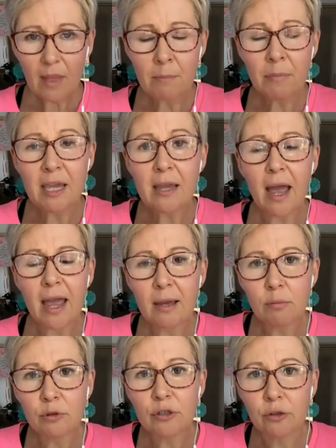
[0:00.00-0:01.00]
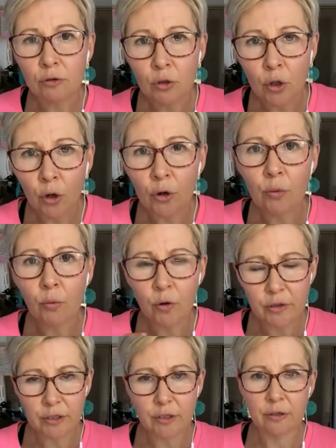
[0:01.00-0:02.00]
Being able to know
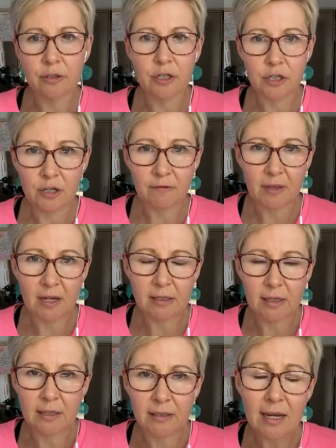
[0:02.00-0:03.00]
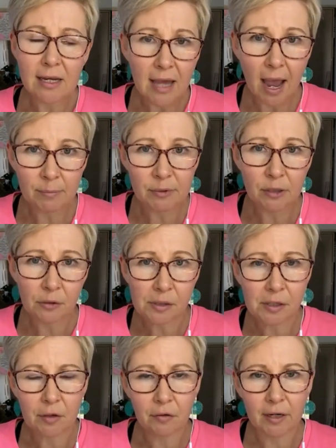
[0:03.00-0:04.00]
what to do to shift these things is
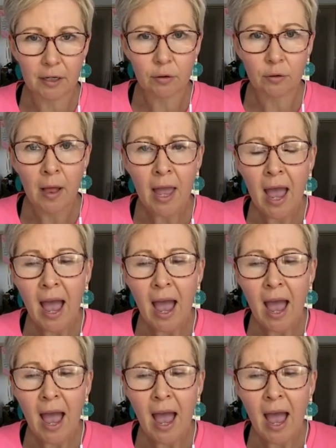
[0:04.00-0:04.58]
absolutely critical.